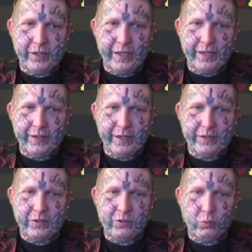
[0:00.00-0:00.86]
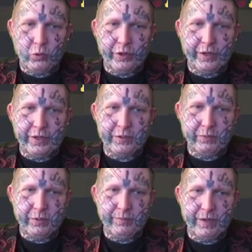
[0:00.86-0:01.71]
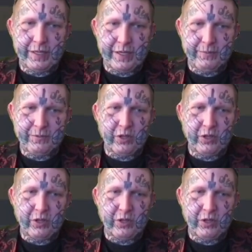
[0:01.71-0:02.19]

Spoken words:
it's warned us many times.